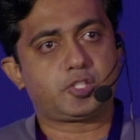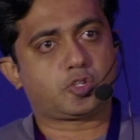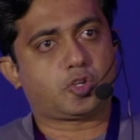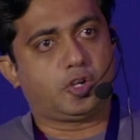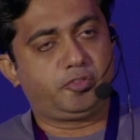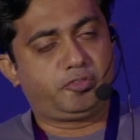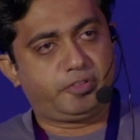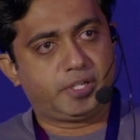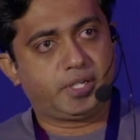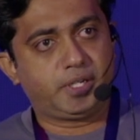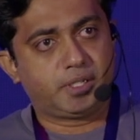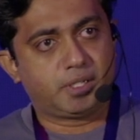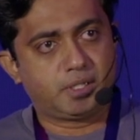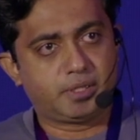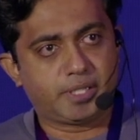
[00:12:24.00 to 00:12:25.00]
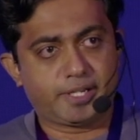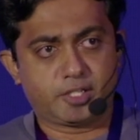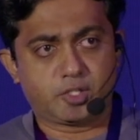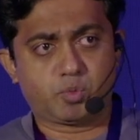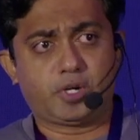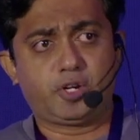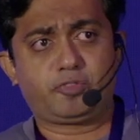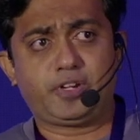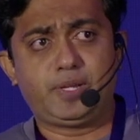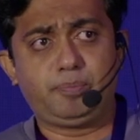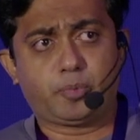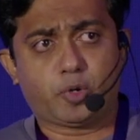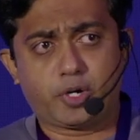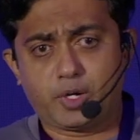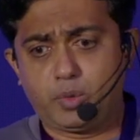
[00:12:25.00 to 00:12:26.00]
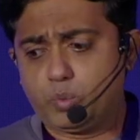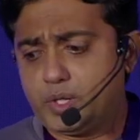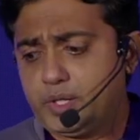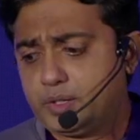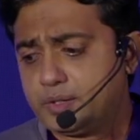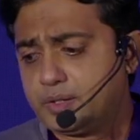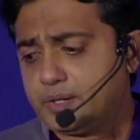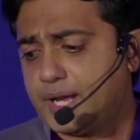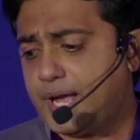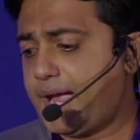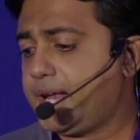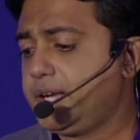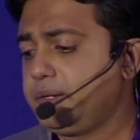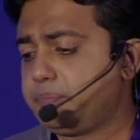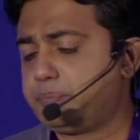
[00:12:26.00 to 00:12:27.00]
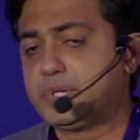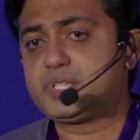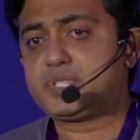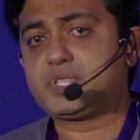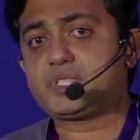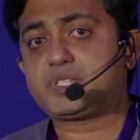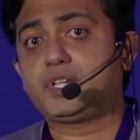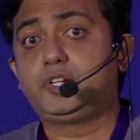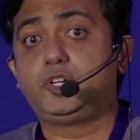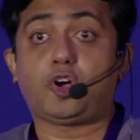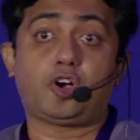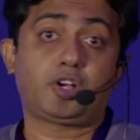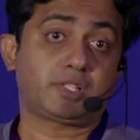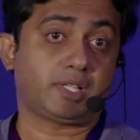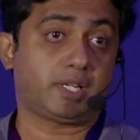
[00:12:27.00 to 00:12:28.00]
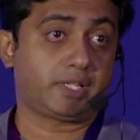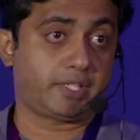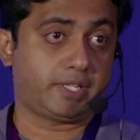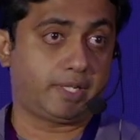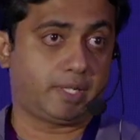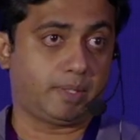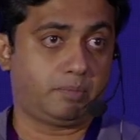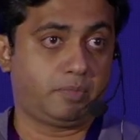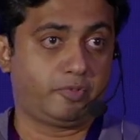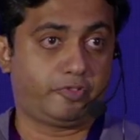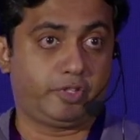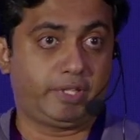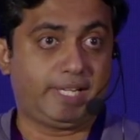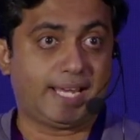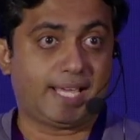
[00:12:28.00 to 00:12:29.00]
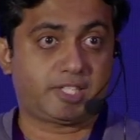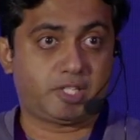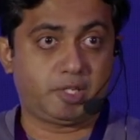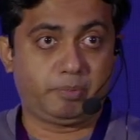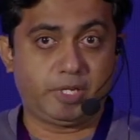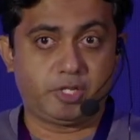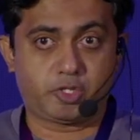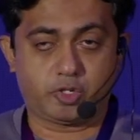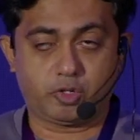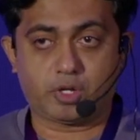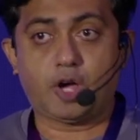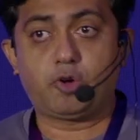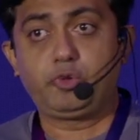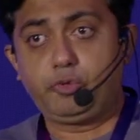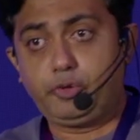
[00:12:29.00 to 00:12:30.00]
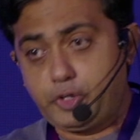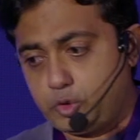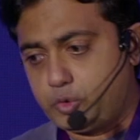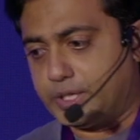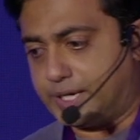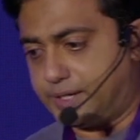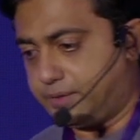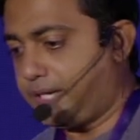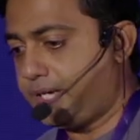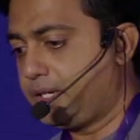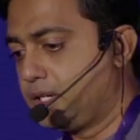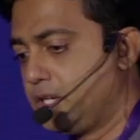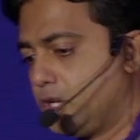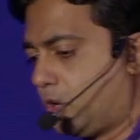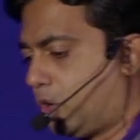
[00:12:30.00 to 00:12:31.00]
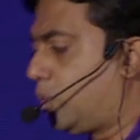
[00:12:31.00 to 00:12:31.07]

configured, that is one of an important one, and persistent logs are set up for the Elastic Beanstalk. How do we do that, right? Or